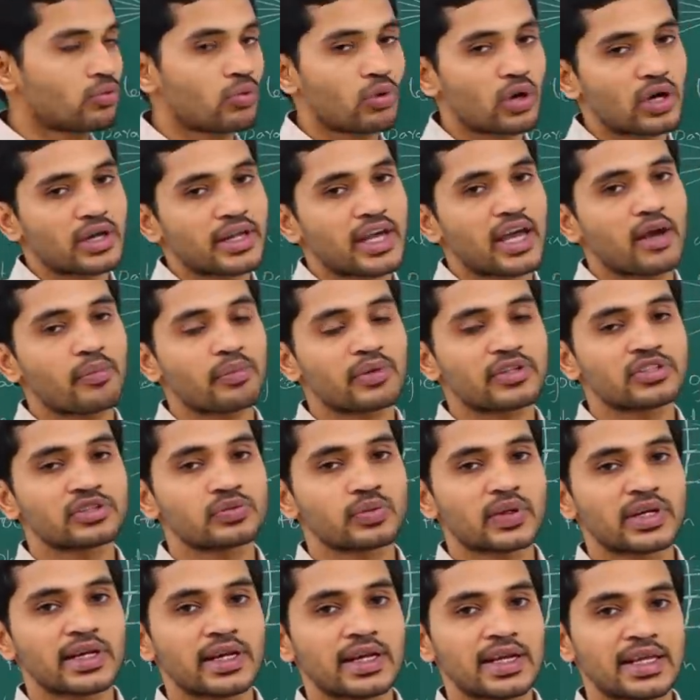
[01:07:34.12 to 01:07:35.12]
what happens
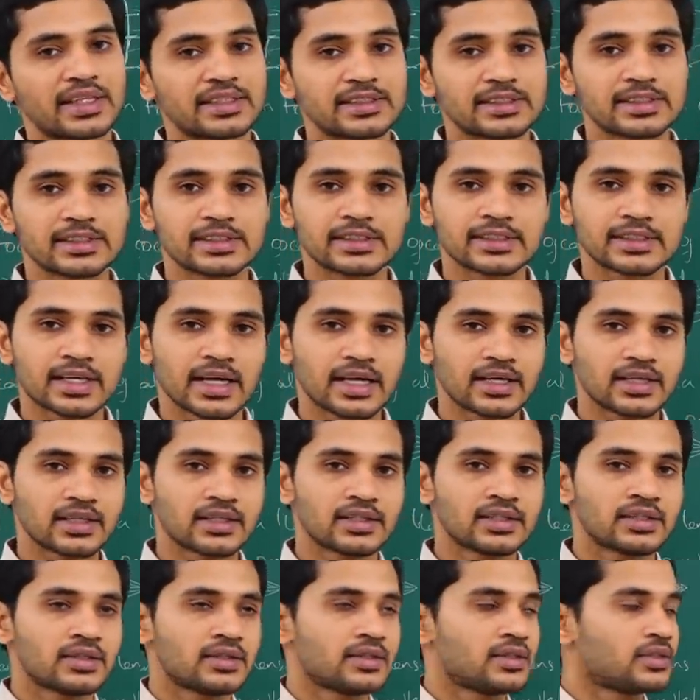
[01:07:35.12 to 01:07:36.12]
when a lens is cut.
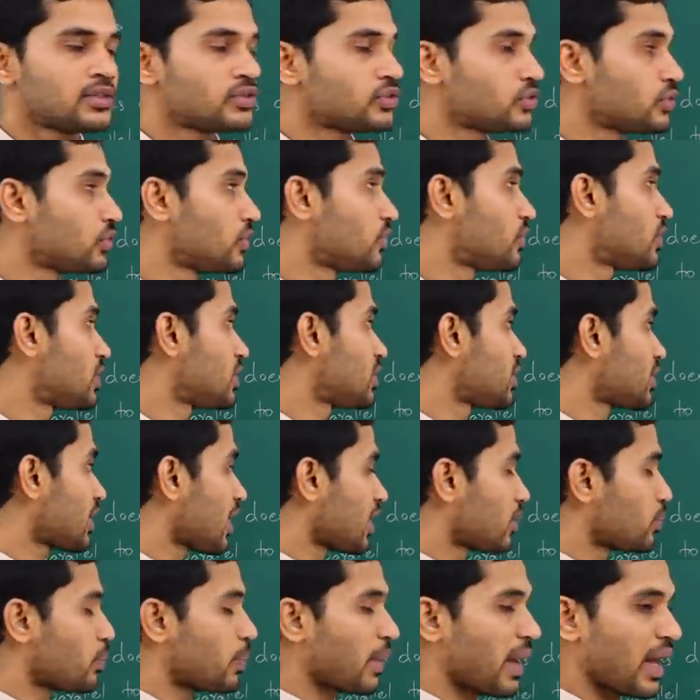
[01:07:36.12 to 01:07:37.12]
So, if it is
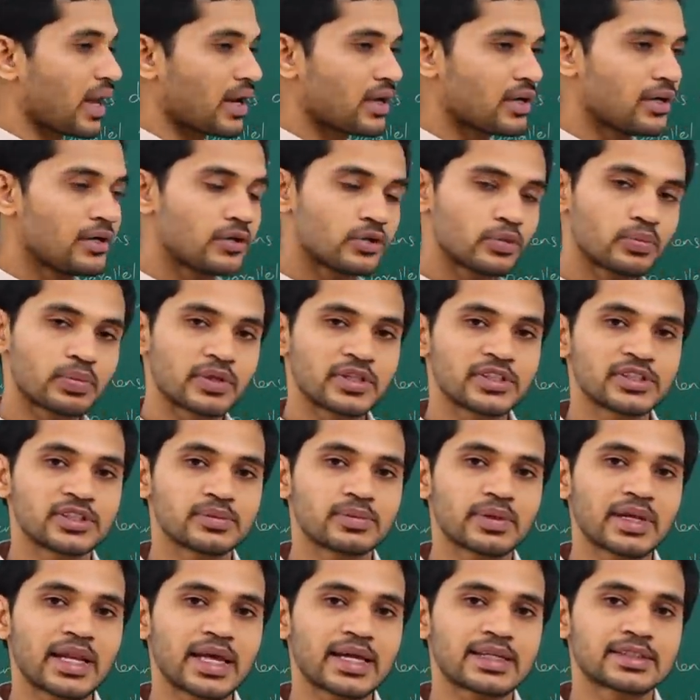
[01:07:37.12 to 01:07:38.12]
cut parallel to
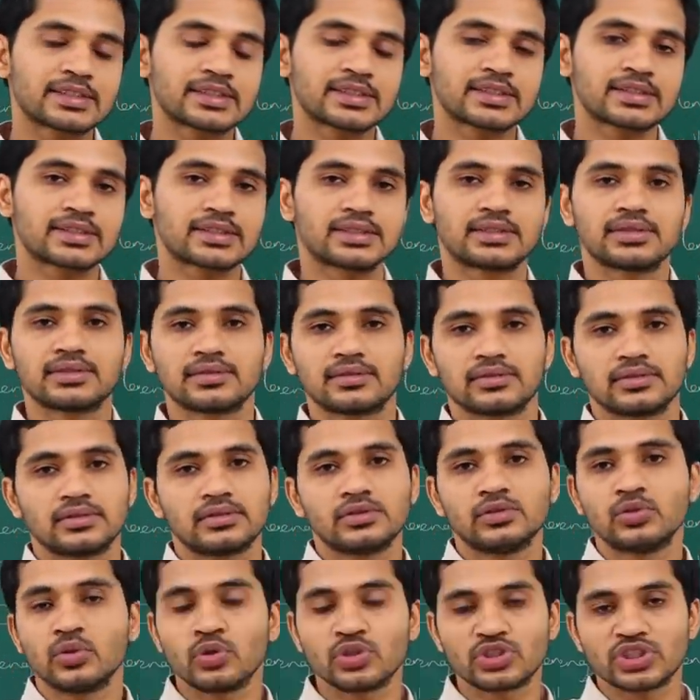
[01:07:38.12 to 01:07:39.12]
principal axis,
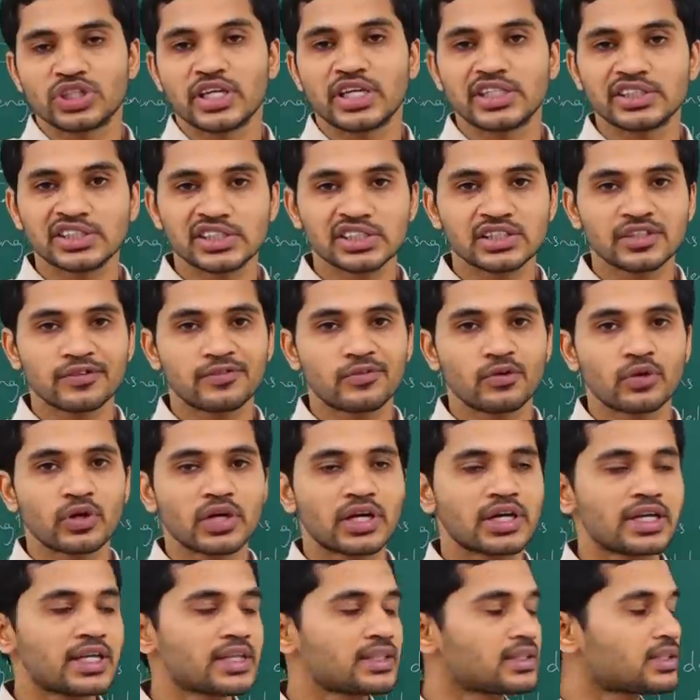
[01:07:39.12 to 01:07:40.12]
no change in the
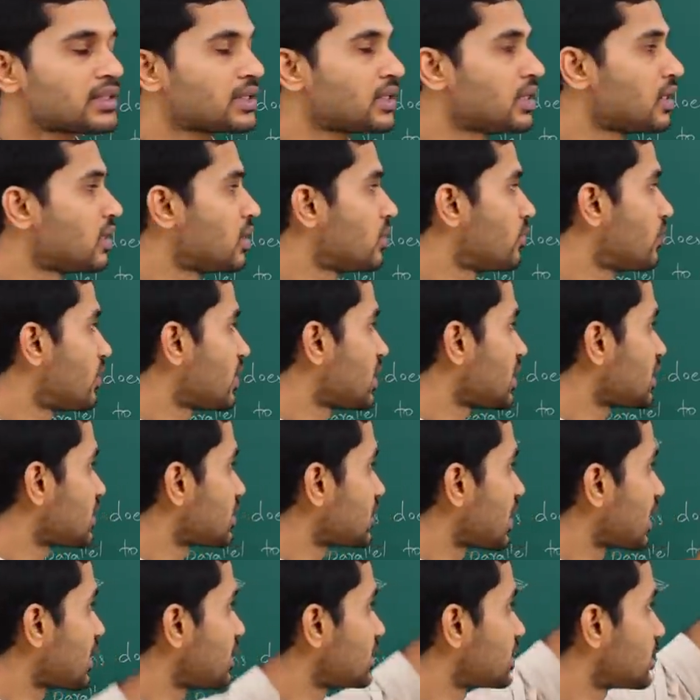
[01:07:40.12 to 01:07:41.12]
focal length. If it is,
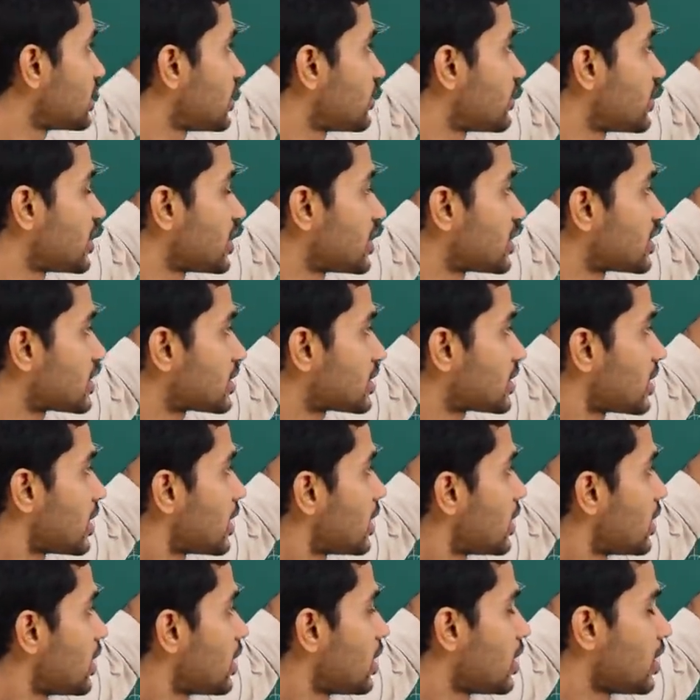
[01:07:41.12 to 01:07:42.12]
if it is
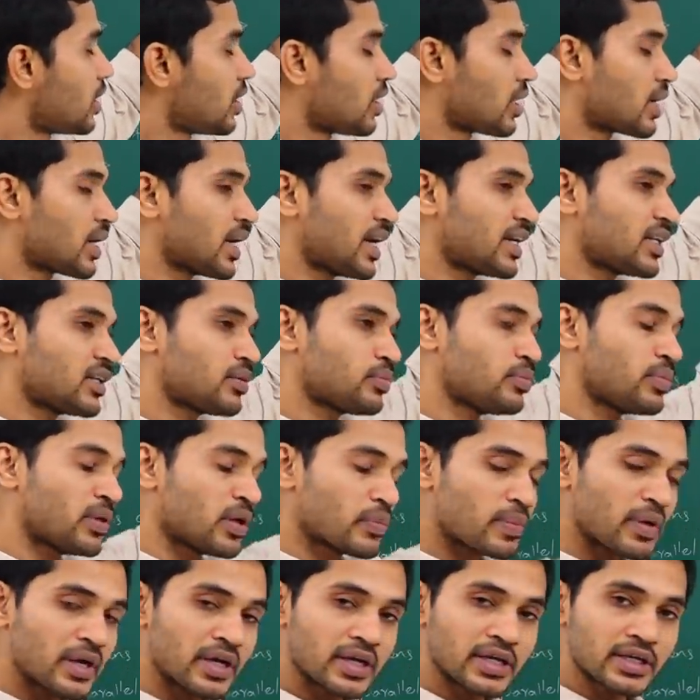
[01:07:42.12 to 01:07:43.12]
uh, cut
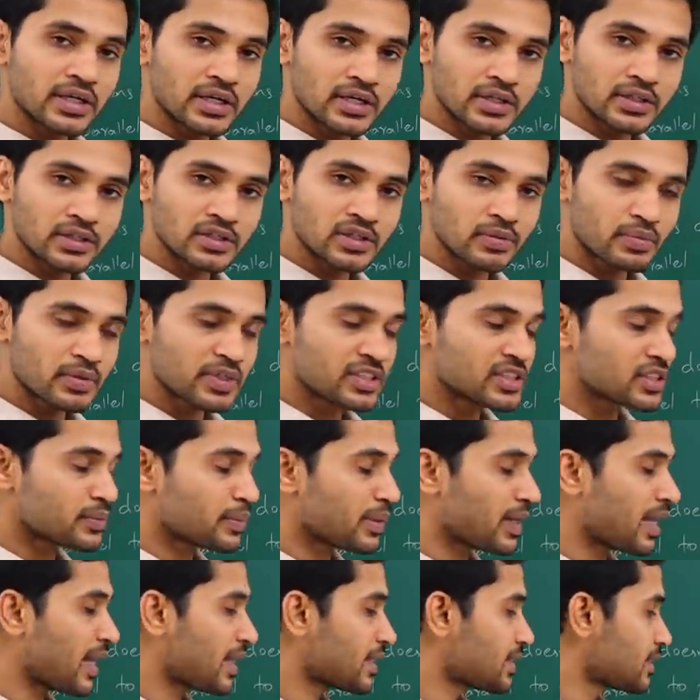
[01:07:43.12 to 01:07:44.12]
perpendicular to the
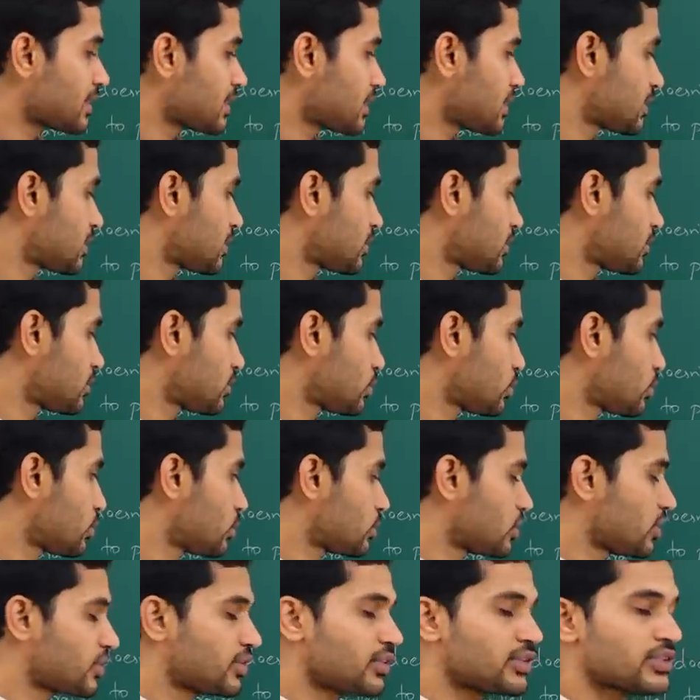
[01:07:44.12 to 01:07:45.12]
principal axis, so
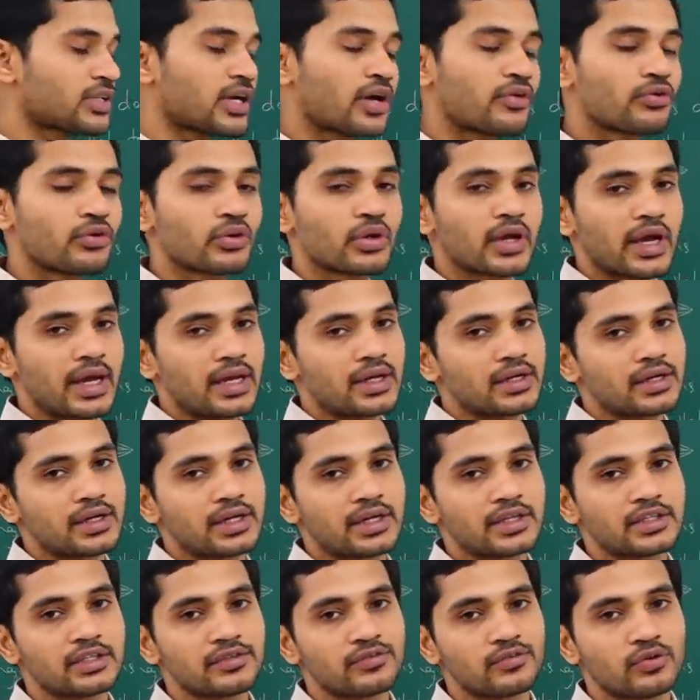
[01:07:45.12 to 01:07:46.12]
this is how you
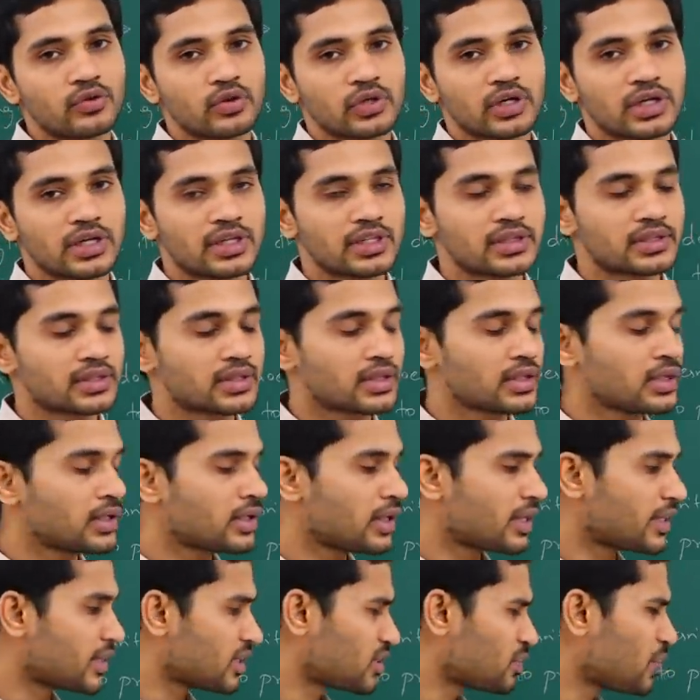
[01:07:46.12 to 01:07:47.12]
calculate the focal length.
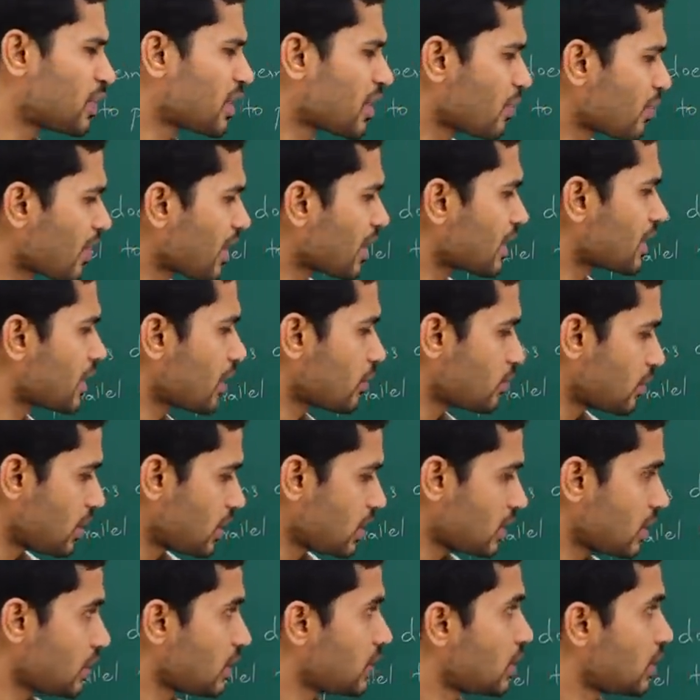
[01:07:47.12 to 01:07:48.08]
It is becoming double